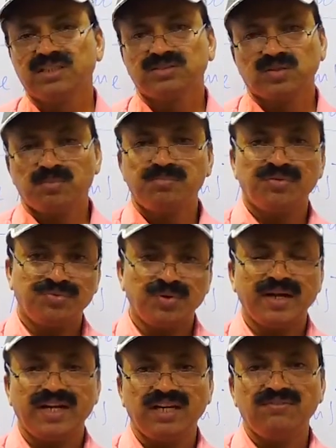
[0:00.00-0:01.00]
So before
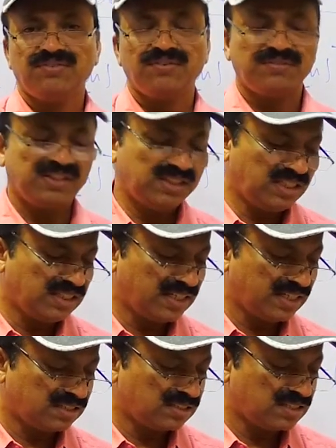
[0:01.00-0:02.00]
1853
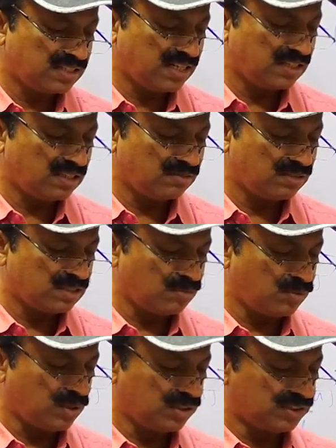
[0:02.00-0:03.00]
that existed, that was
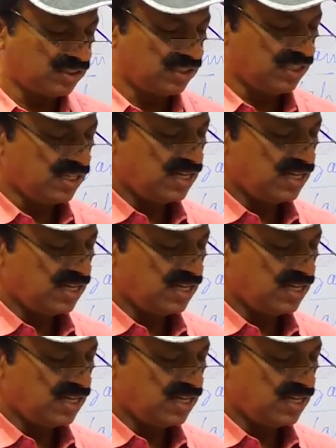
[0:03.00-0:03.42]
abolished.